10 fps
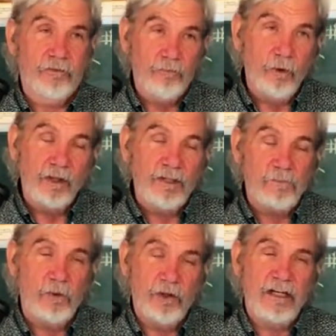what he's
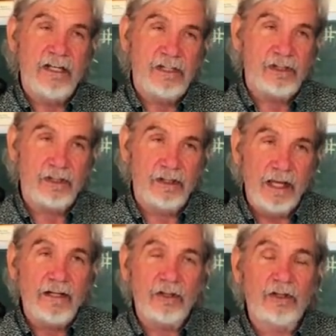put in his
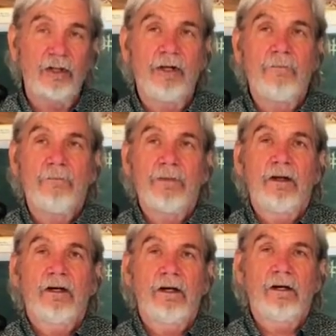letter,
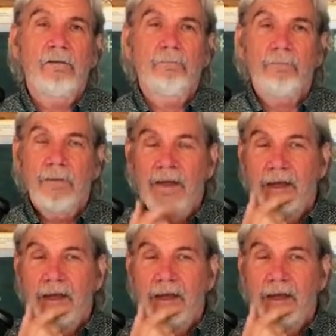um,